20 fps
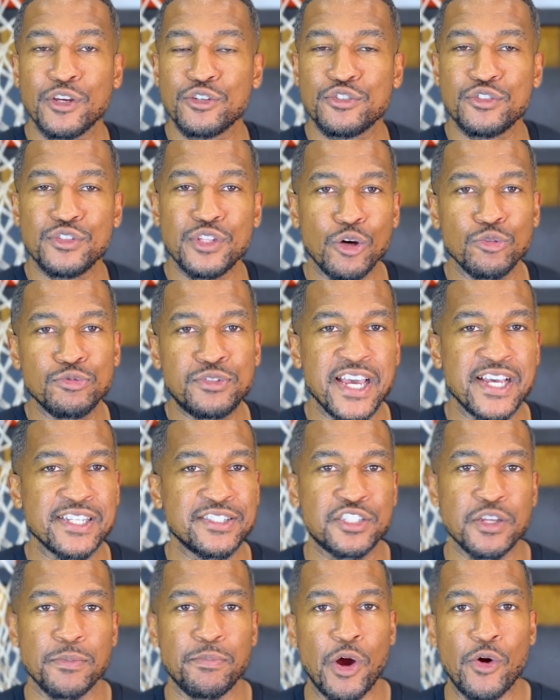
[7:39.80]
There's no
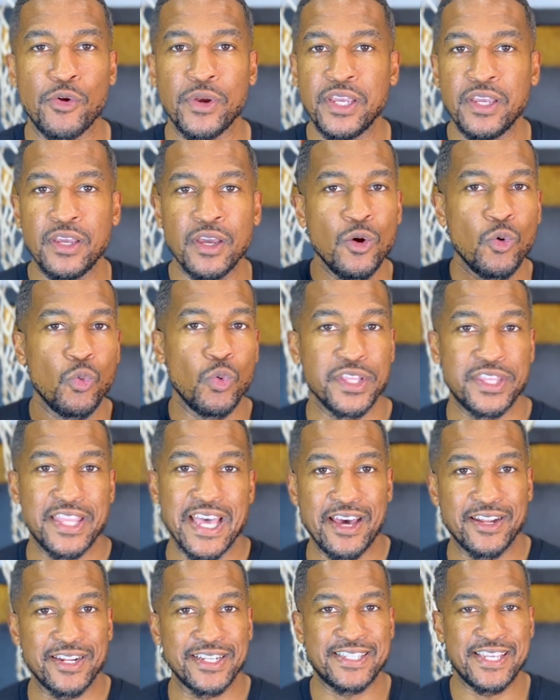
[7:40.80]
testimony
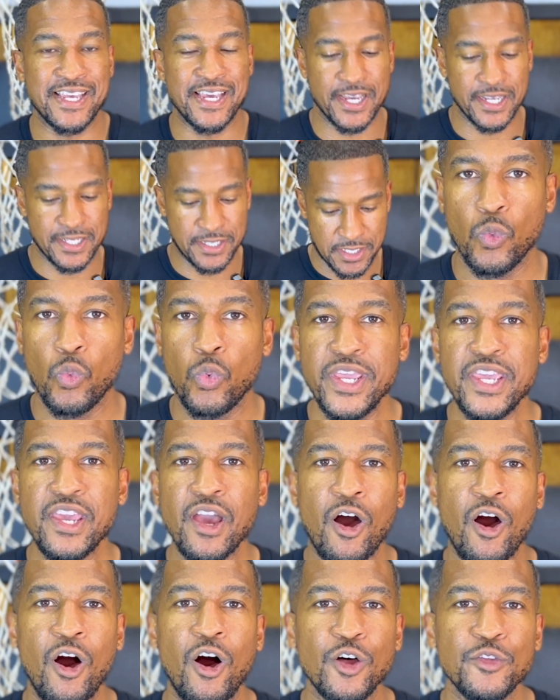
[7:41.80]
without a test. We
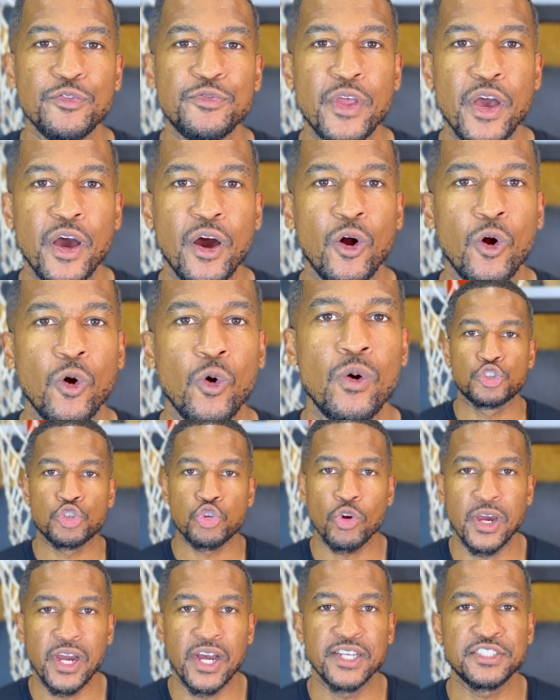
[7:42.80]
all know
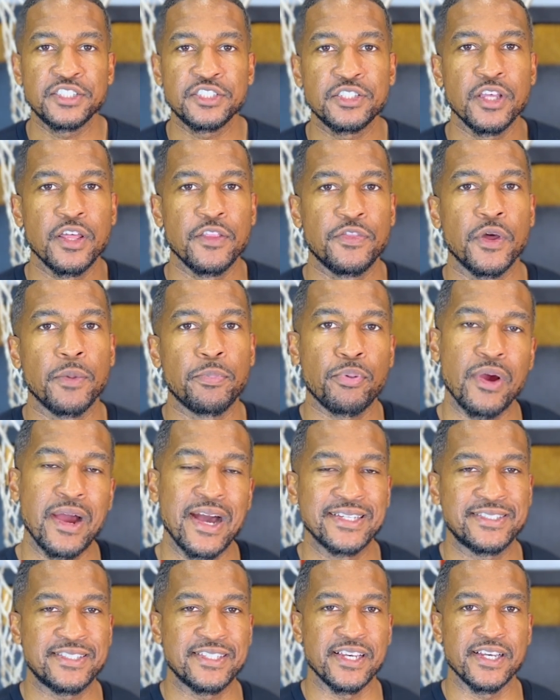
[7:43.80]
trust the
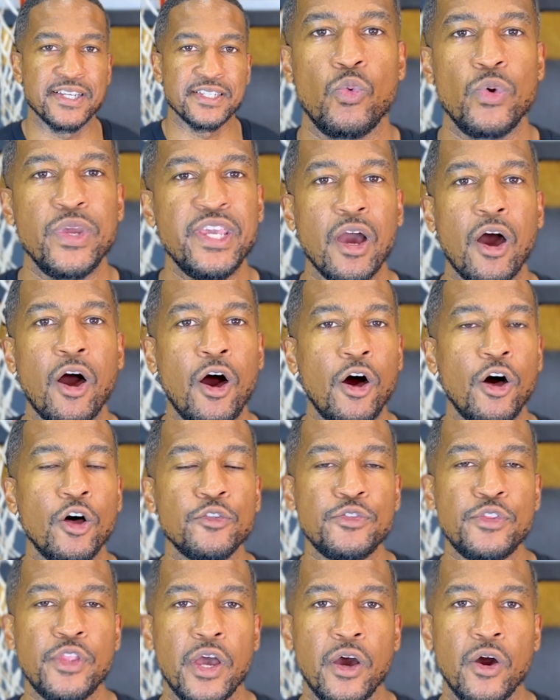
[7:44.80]
process. We
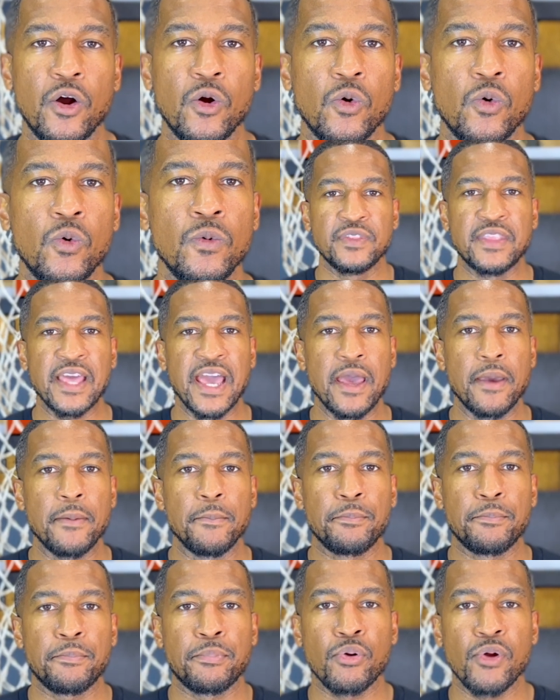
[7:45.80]
all know
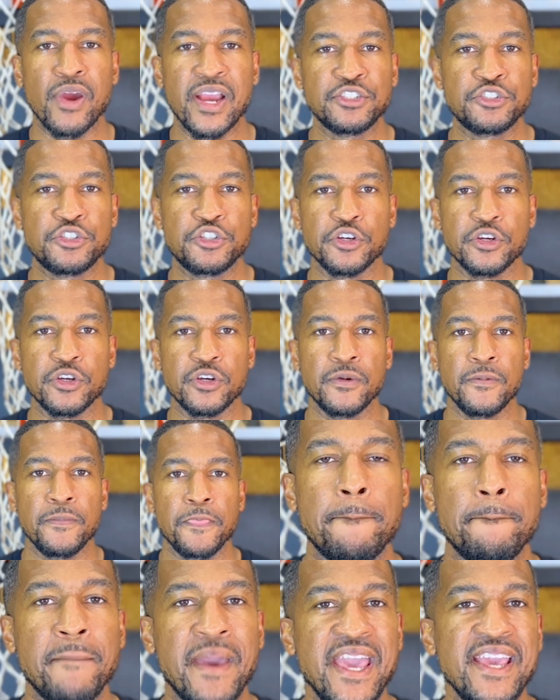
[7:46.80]
that pressure
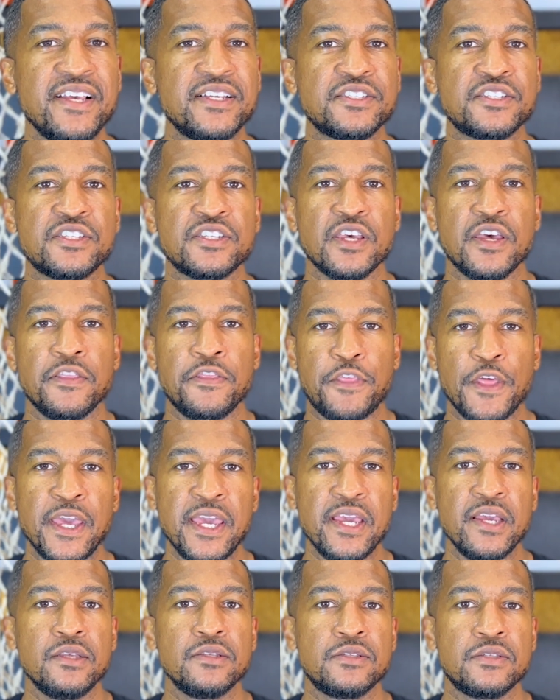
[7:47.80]
makes
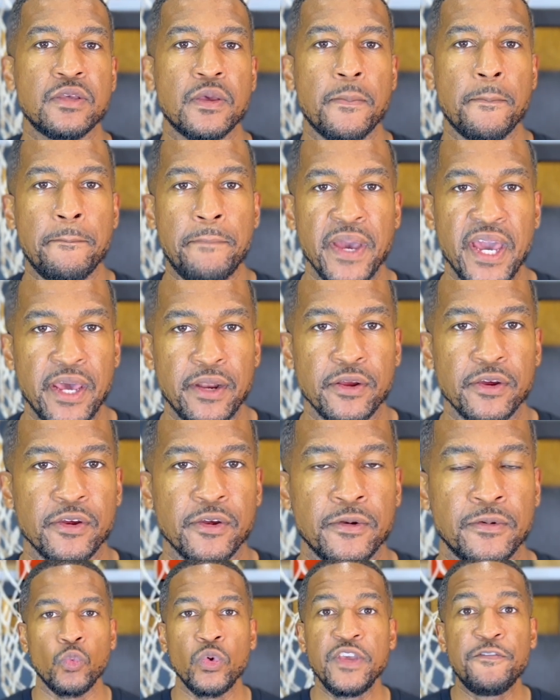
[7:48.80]
things better.
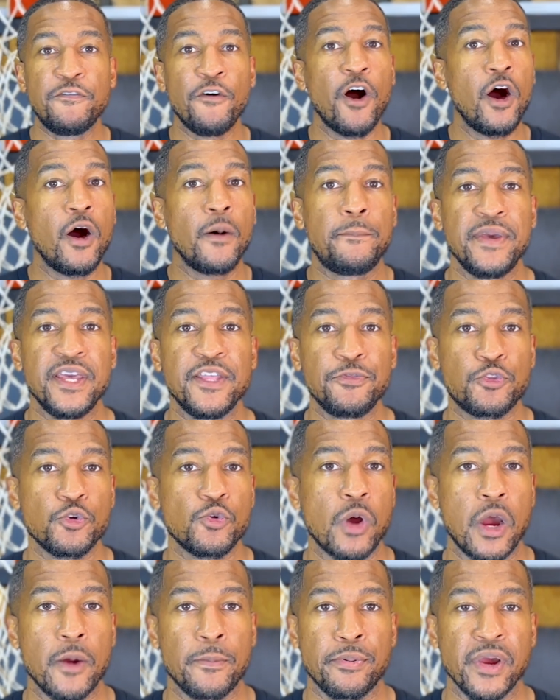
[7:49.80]
We've all been
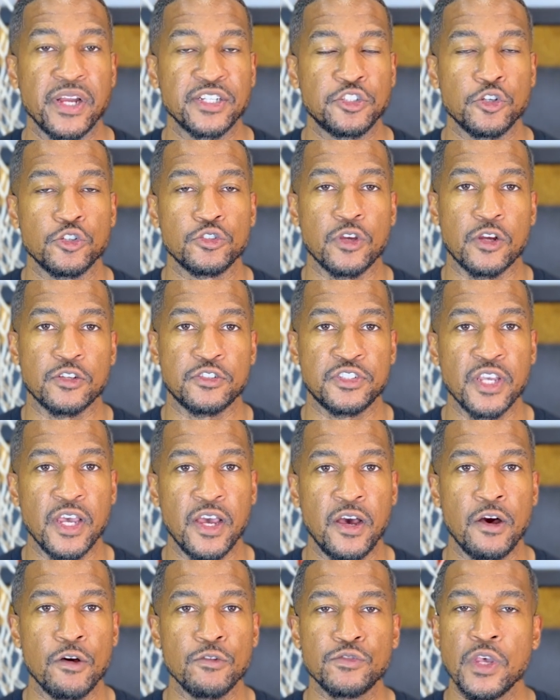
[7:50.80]
through our pressures
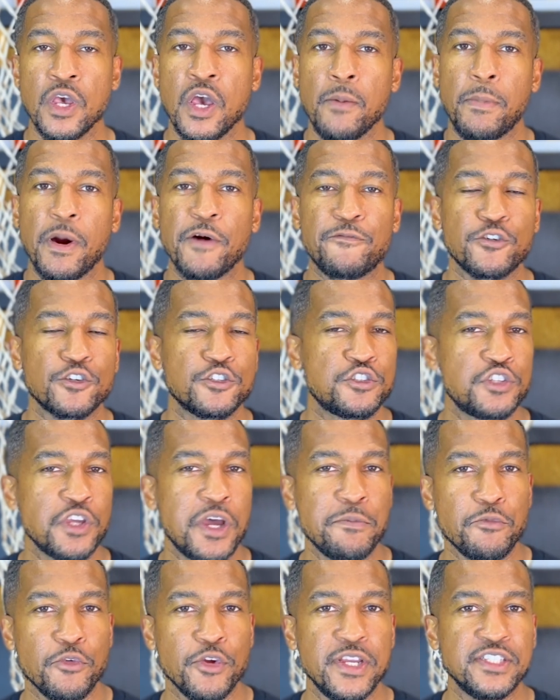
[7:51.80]
ourselves, but for
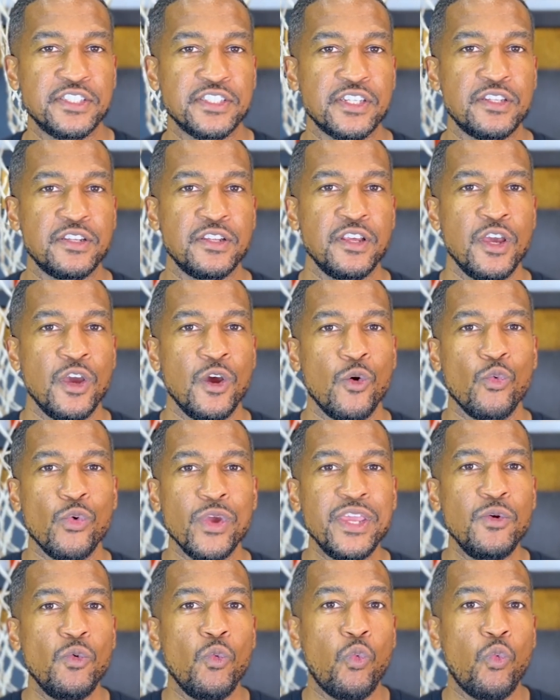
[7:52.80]
some reason, we